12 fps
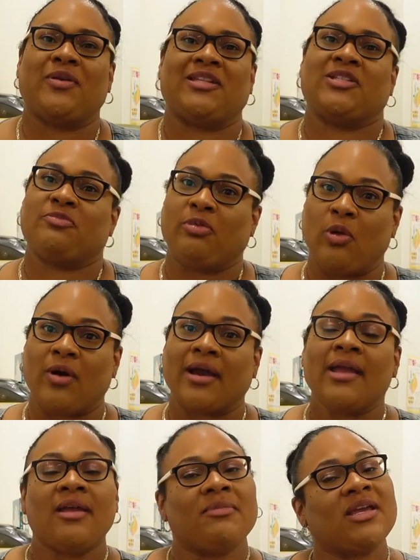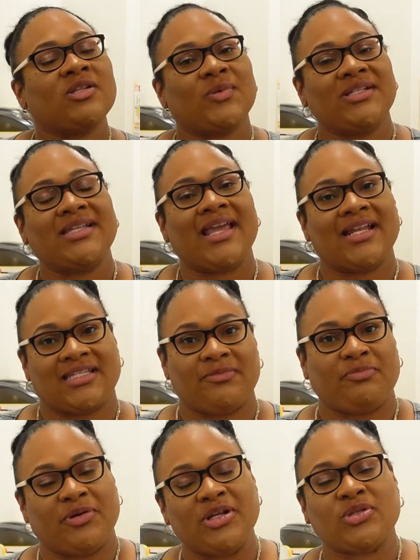explore. Because once they get to
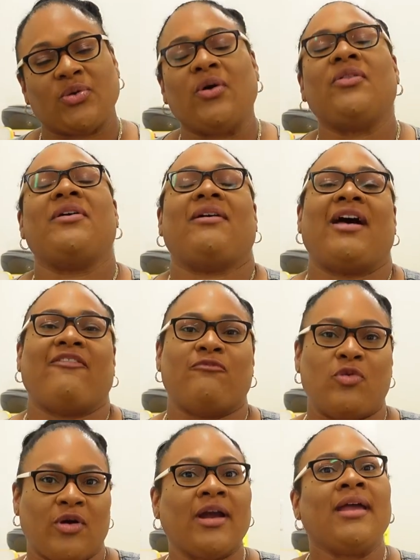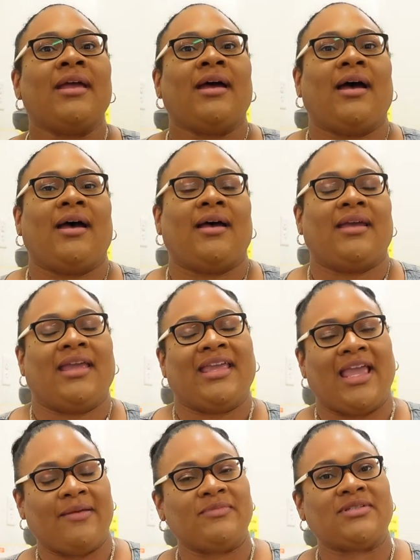preschool, they'll have more
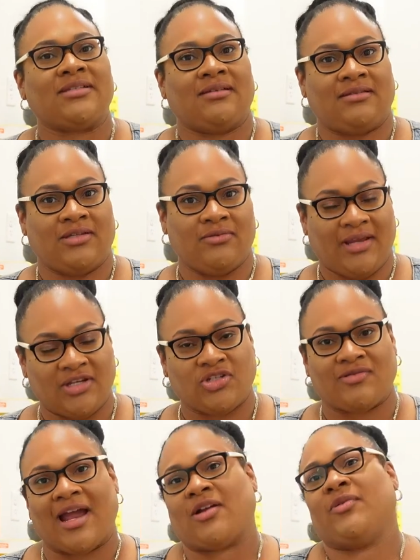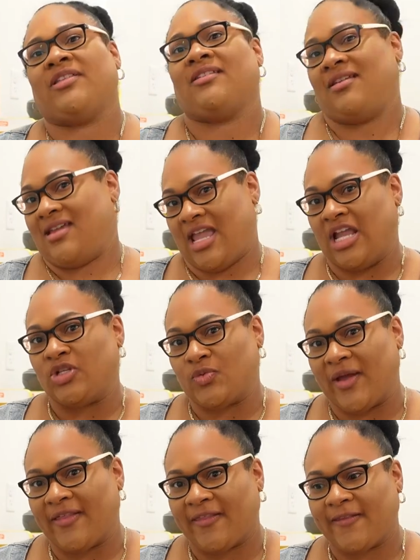games to interact with and engage
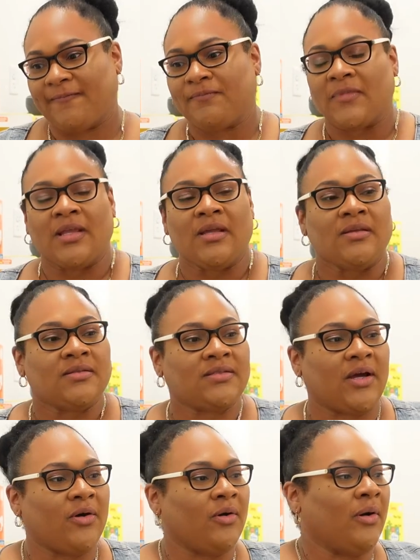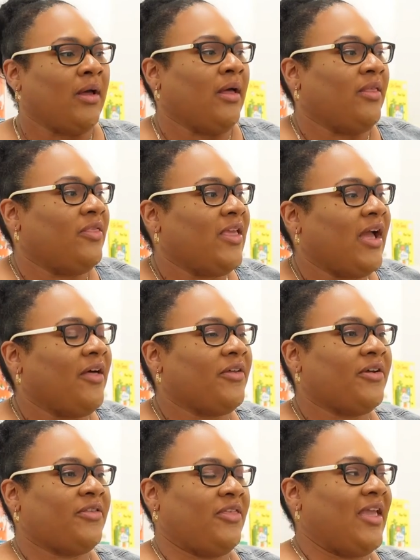with. So the
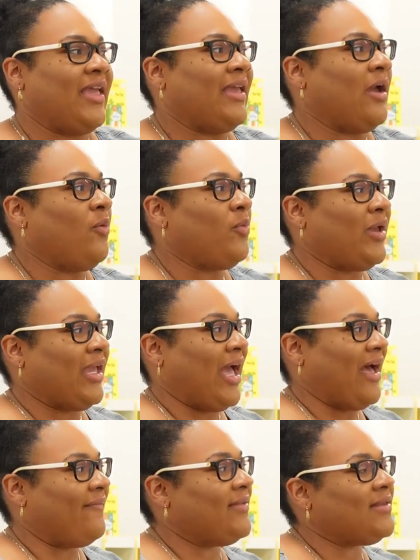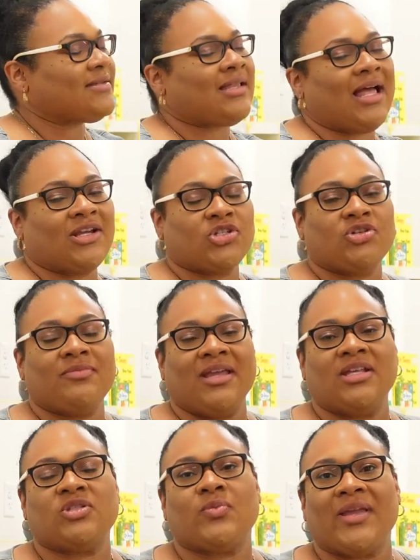other thing we have in this classroom
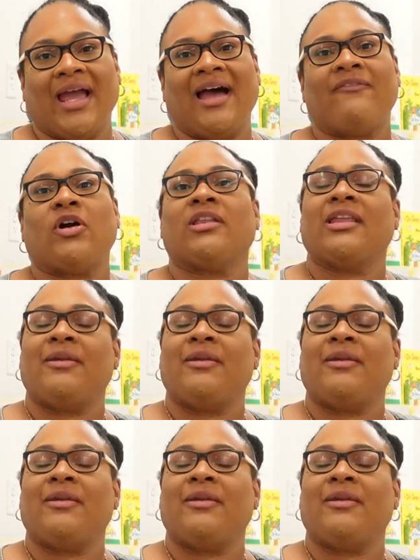is we have our LEAP